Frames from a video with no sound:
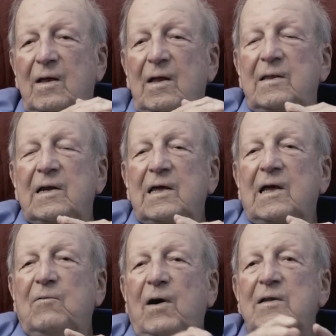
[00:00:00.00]
And then
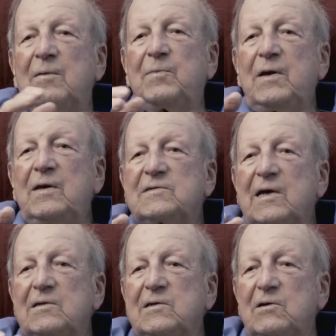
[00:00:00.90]
I wind up being
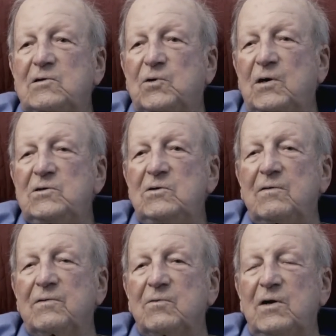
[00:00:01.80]
secretary-treasurer
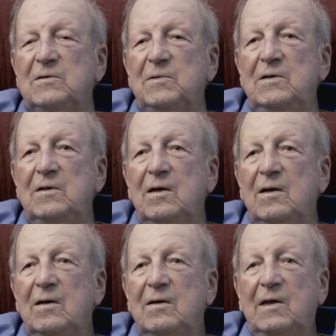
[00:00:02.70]
of the regiment.
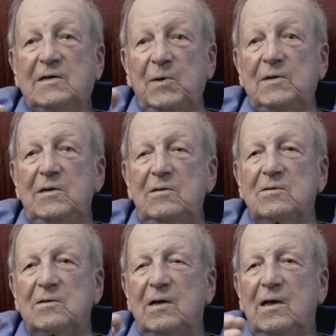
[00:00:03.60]
That's a big
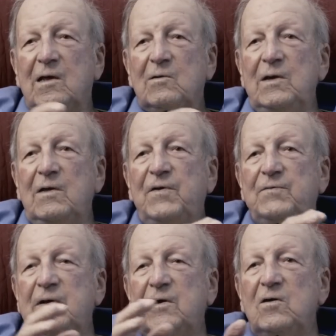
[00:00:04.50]
deal. We had
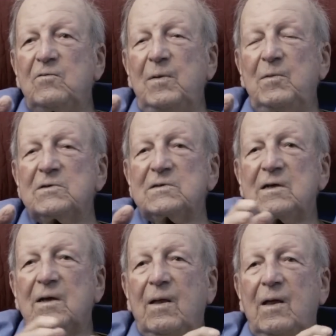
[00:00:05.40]
1,500 members.
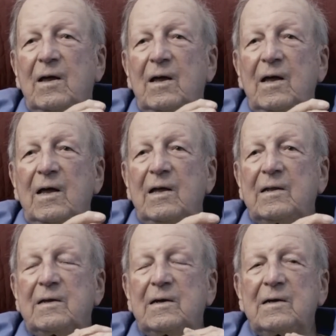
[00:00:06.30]

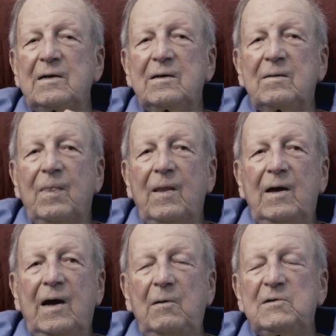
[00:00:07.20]
And
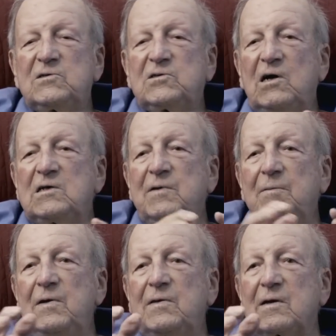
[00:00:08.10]
I was in charge of
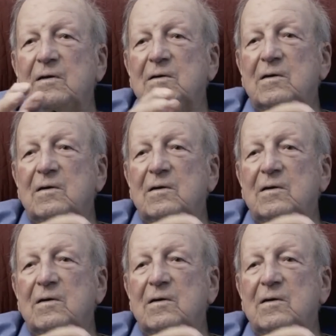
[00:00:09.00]
everything.